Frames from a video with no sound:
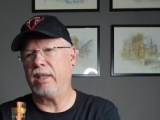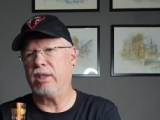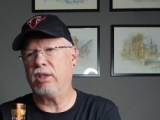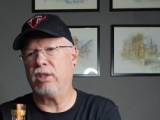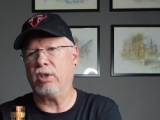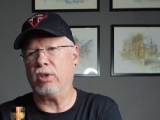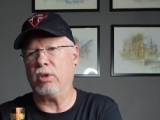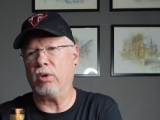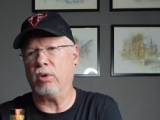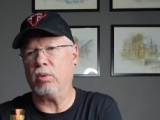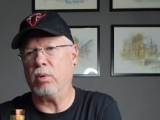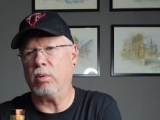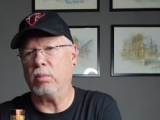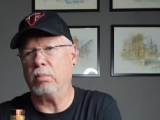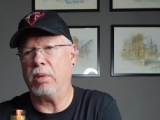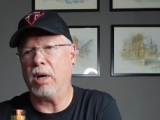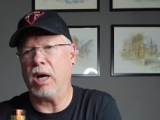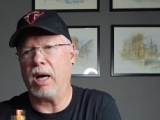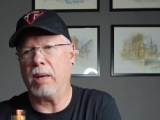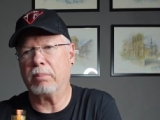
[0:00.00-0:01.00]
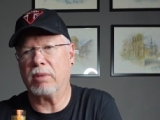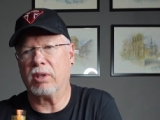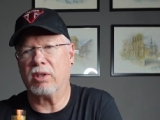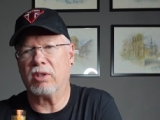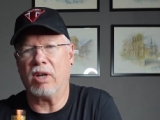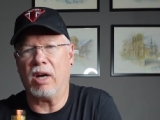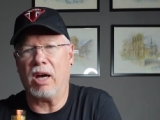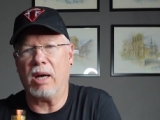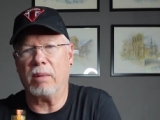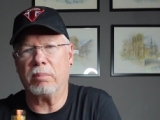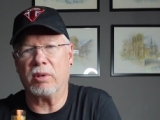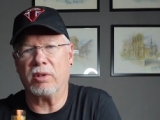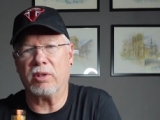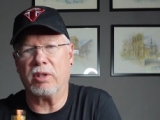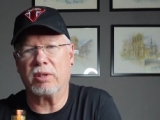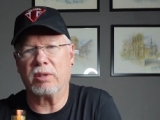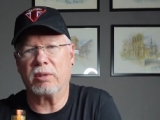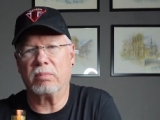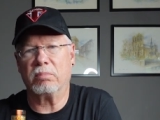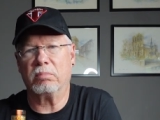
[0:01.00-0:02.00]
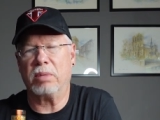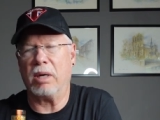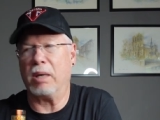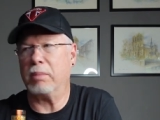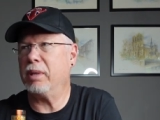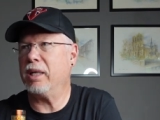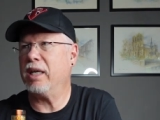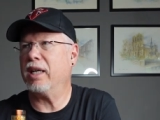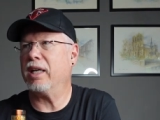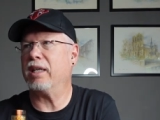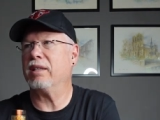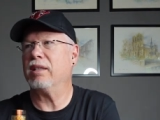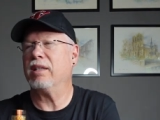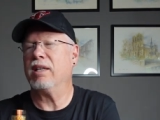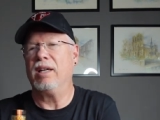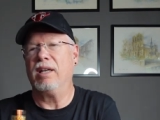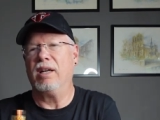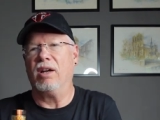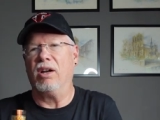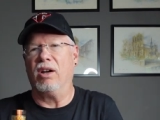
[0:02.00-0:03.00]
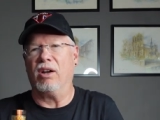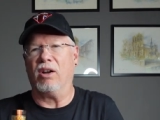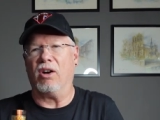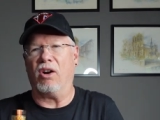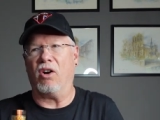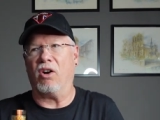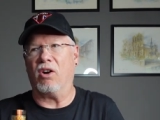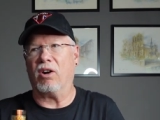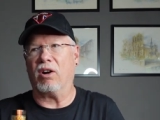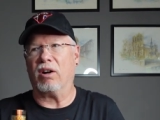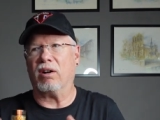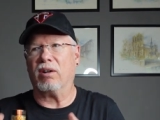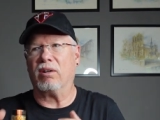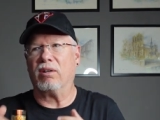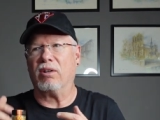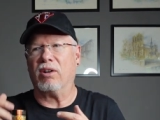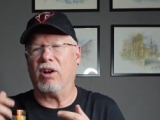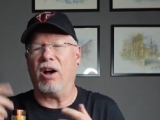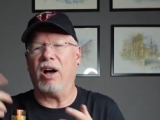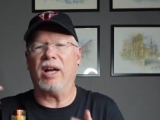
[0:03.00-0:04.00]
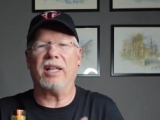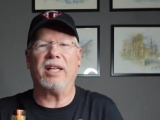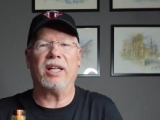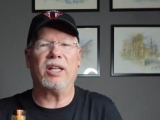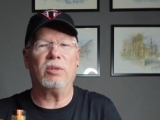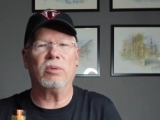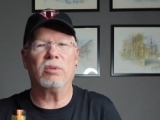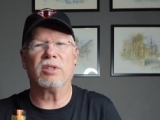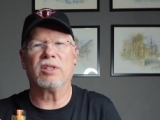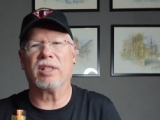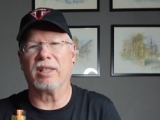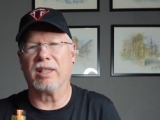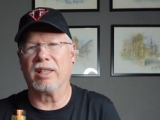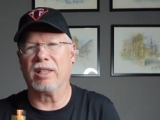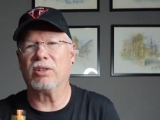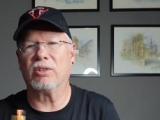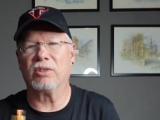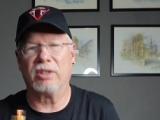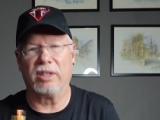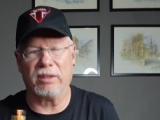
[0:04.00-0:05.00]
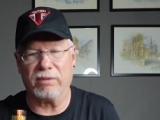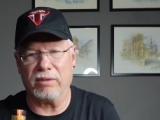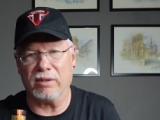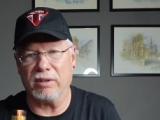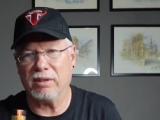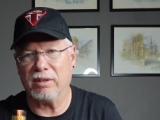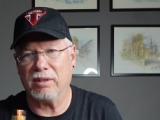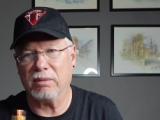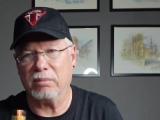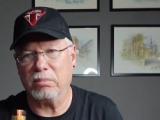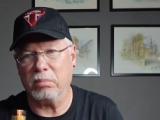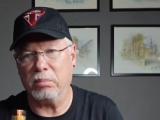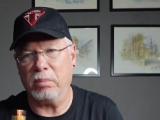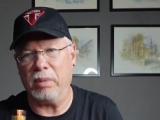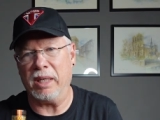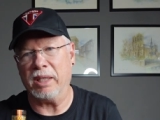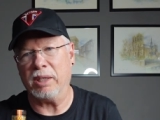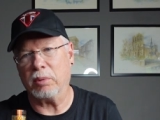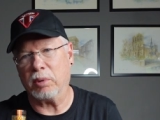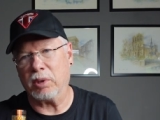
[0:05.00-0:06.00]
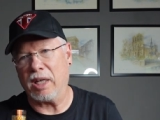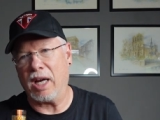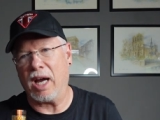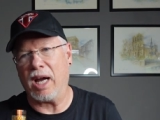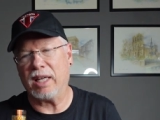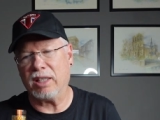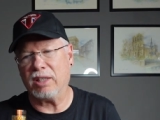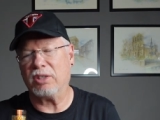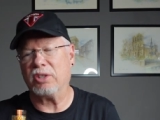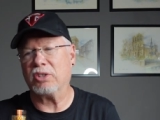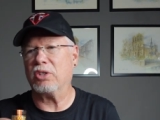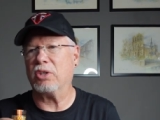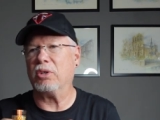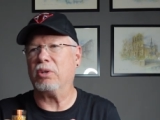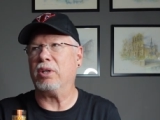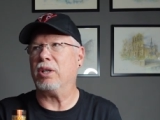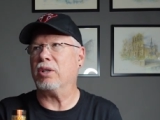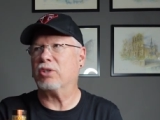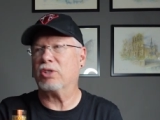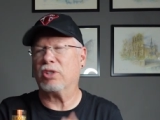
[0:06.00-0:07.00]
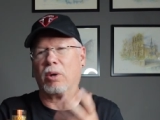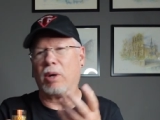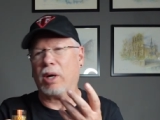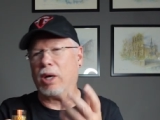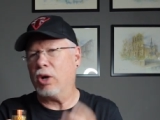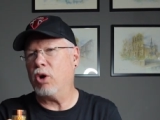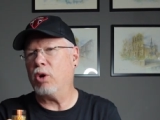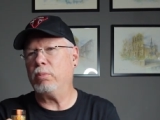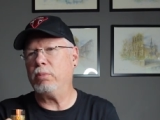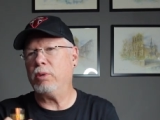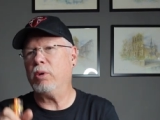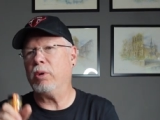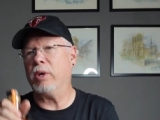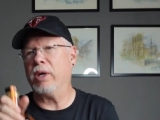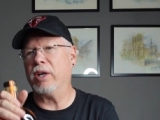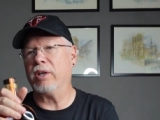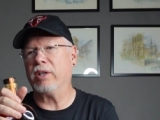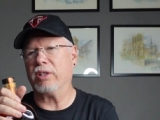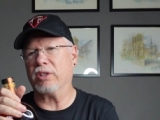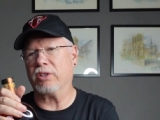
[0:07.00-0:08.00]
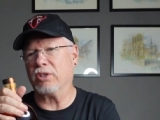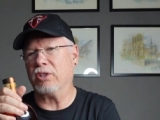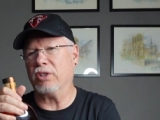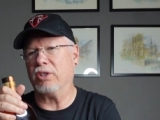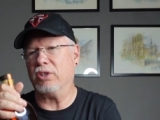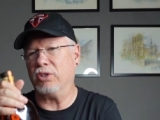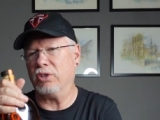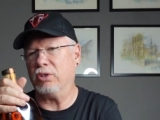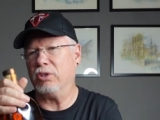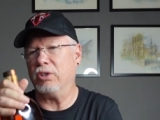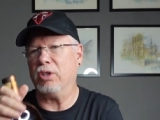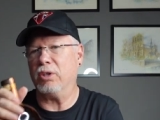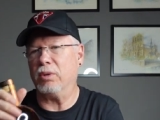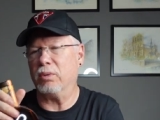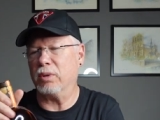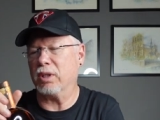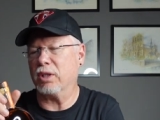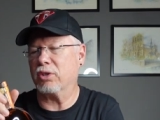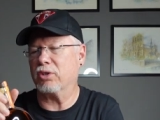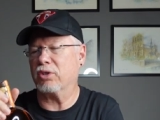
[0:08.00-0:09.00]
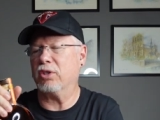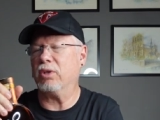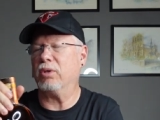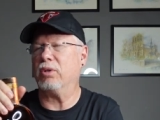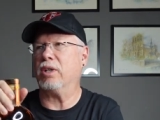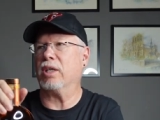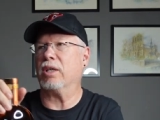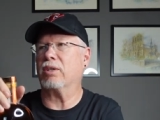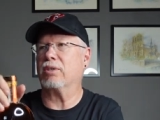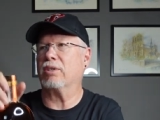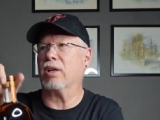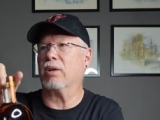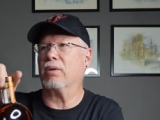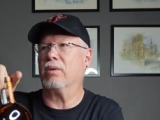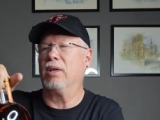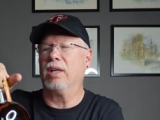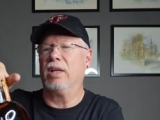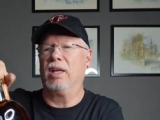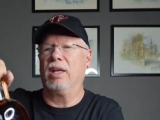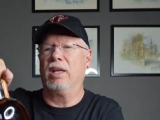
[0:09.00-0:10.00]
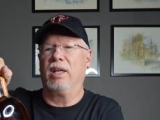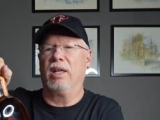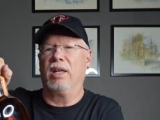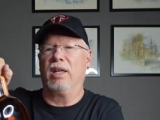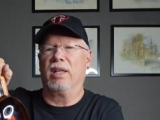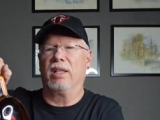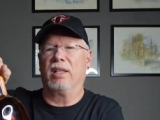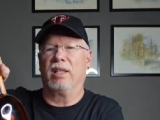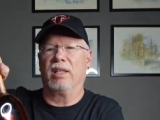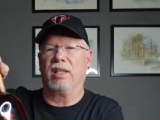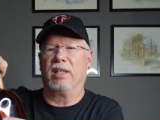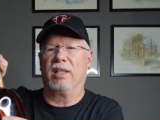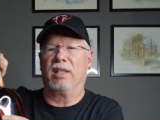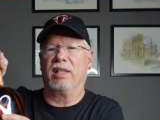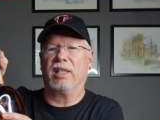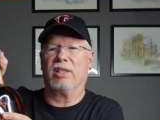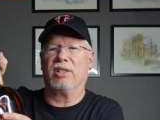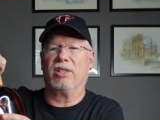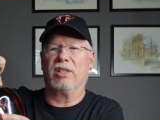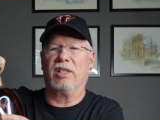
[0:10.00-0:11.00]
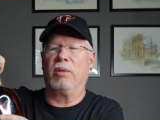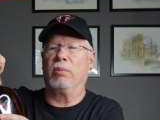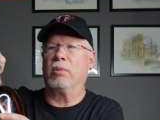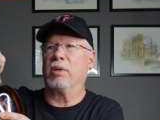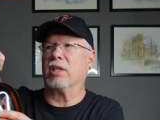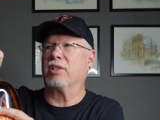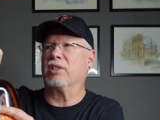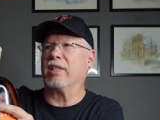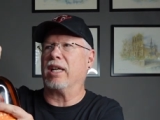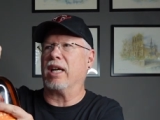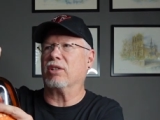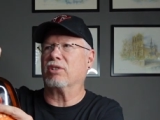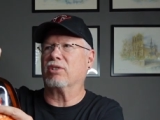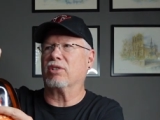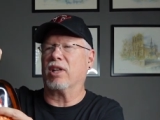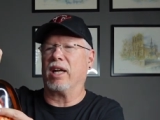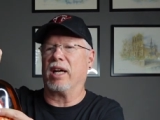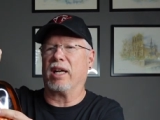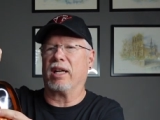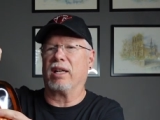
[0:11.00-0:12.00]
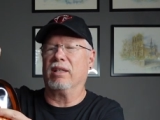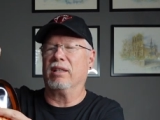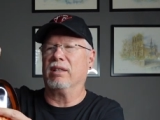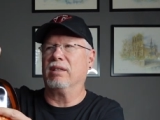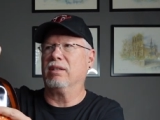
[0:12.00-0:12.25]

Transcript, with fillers: to pop the top on this puppy, and our audio is a little different, being we're not in the studio. So I hope you hear it as good as you do in the studio. So let's see what it sounds like.